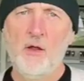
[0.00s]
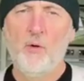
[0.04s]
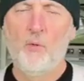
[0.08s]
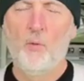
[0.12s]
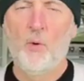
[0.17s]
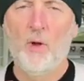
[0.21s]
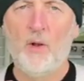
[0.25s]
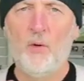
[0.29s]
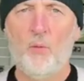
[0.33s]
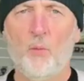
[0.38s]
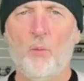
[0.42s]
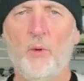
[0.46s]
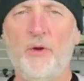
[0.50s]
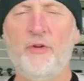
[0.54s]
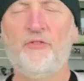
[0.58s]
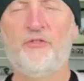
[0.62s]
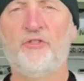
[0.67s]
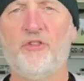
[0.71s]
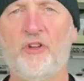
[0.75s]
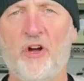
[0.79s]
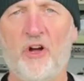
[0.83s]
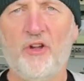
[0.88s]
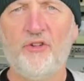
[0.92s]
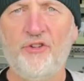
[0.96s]
Well, we
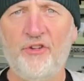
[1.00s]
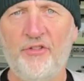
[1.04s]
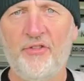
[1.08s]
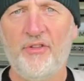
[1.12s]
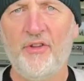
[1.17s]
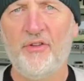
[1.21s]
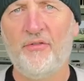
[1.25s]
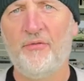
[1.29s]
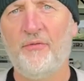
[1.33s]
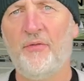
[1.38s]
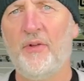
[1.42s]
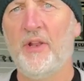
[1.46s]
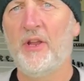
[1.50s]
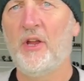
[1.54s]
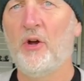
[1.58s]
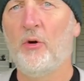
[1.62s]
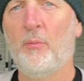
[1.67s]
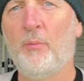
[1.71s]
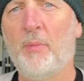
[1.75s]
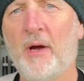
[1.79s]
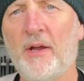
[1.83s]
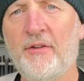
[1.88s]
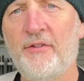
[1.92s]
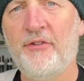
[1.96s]
started this video
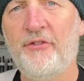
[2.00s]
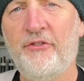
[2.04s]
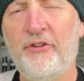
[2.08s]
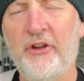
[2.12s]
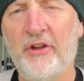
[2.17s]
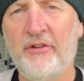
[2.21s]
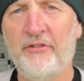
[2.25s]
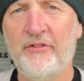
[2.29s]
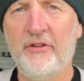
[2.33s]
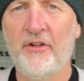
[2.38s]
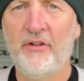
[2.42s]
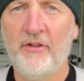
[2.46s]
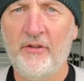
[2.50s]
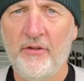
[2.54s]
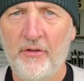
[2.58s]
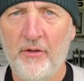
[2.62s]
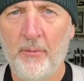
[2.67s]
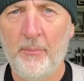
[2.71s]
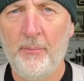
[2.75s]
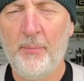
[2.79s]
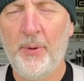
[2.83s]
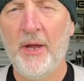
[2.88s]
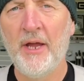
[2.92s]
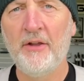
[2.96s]
by suggesting that the
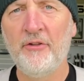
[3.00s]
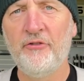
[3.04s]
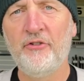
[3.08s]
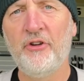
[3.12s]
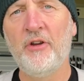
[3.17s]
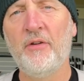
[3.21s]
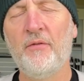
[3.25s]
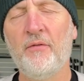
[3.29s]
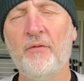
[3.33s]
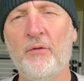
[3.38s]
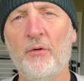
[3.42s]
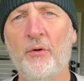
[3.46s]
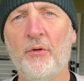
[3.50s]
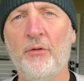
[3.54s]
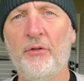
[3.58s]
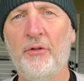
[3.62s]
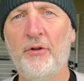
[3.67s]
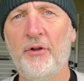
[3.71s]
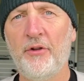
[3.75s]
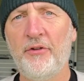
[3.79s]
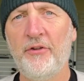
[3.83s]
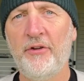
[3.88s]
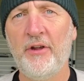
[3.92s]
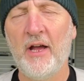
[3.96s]
Ping
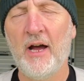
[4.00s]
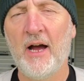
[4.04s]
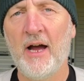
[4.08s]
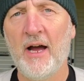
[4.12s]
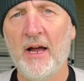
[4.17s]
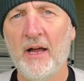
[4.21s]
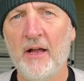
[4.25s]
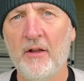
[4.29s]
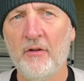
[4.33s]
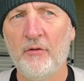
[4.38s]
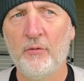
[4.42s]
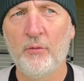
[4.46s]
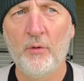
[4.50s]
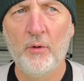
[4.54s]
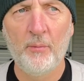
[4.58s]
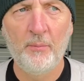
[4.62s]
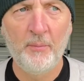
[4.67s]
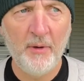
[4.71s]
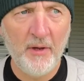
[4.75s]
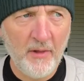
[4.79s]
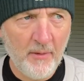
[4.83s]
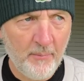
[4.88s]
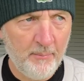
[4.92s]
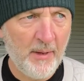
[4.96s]
G430 irons will
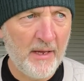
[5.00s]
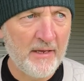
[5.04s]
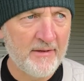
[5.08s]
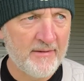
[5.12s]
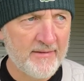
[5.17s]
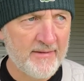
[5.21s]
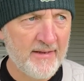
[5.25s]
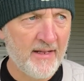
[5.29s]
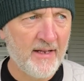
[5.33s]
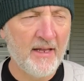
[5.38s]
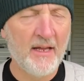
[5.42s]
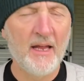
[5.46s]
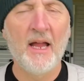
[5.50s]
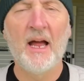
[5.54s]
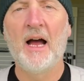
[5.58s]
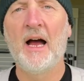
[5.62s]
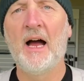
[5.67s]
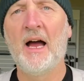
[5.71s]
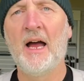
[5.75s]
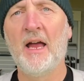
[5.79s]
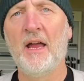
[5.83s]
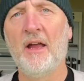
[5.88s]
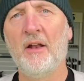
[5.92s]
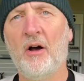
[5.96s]
be the best-selling
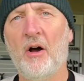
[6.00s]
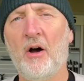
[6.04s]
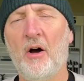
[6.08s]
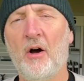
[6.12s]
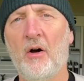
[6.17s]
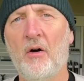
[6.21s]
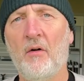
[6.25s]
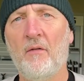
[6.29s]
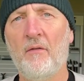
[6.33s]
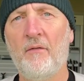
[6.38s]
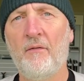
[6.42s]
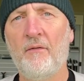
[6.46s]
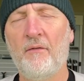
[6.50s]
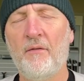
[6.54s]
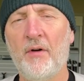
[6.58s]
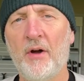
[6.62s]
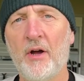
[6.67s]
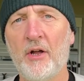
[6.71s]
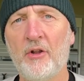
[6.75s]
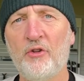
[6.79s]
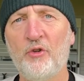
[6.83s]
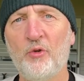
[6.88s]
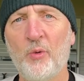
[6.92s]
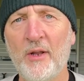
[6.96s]
iron of
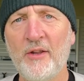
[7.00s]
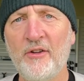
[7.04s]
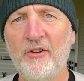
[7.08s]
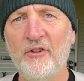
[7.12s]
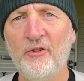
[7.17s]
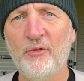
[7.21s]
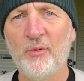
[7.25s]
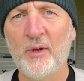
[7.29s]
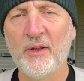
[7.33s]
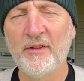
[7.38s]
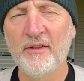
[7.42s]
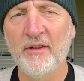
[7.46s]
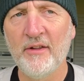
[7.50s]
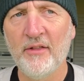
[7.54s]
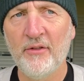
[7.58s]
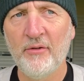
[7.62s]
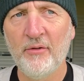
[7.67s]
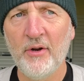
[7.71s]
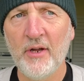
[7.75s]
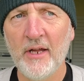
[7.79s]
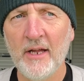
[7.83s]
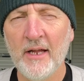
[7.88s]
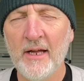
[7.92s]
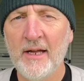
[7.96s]

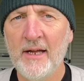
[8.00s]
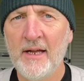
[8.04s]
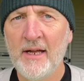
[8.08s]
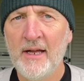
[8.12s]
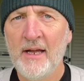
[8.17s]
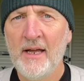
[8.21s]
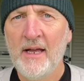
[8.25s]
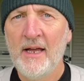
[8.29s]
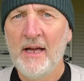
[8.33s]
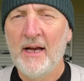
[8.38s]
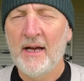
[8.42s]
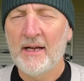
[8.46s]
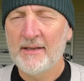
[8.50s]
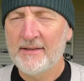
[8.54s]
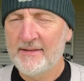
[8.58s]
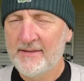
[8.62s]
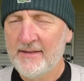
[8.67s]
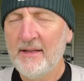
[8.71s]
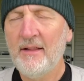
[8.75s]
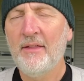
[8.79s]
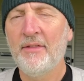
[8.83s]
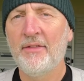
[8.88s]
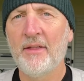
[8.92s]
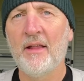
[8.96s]
2023. I
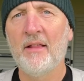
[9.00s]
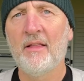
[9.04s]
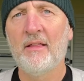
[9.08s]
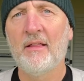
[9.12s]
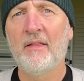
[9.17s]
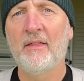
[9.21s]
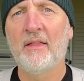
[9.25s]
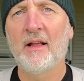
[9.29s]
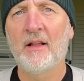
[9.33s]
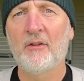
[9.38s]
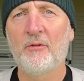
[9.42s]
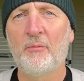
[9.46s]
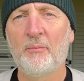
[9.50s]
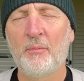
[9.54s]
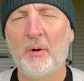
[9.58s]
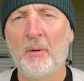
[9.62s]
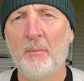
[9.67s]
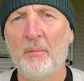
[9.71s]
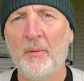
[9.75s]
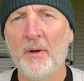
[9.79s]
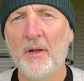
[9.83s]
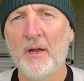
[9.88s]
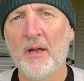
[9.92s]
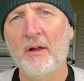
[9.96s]
still think that that's
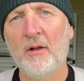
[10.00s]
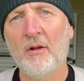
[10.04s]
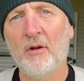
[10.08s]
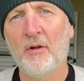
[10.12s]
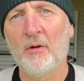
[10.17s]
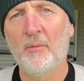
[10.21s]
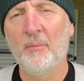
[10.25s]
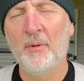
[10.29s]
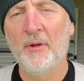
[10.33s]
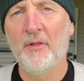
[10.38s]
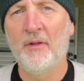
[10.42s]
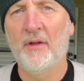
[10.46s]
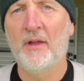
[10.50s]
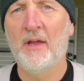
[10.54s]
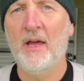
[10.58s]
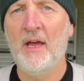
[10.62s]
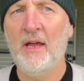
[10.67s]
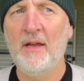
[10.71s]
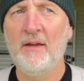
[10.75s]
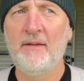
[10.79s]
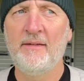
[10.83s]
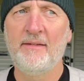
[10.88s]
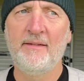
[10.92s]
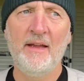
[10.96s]
probably going to be the
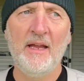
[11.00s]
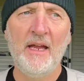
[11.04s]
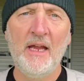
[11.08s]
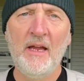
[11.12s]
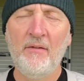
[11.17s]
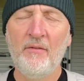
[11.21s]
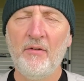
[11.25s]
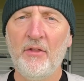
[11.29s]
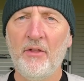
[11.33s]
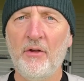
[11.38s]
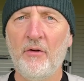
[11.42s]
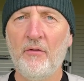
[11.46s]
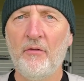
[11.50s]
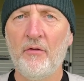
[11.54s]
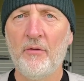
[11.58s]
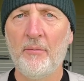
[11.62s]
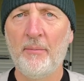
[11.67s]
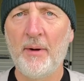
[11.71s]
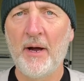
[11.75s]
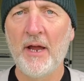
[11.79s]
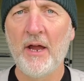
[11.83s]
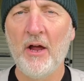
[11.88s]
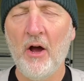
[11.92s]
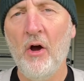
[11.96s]
case, even though from
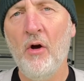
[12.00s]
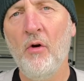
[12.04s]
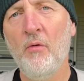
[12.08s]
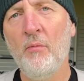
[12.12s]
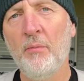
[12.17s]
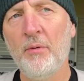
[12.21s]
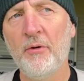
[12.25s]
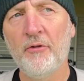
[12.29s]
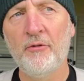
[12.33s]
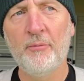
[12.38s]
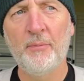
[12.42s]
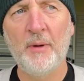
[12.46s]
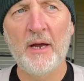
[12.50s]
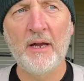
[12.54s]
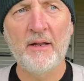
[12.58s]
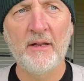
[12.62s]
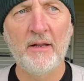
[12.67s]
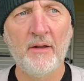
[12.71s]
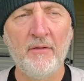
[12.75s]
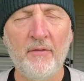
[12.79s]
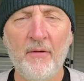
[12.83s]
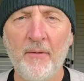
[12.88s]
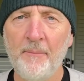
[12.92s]
my own perspective,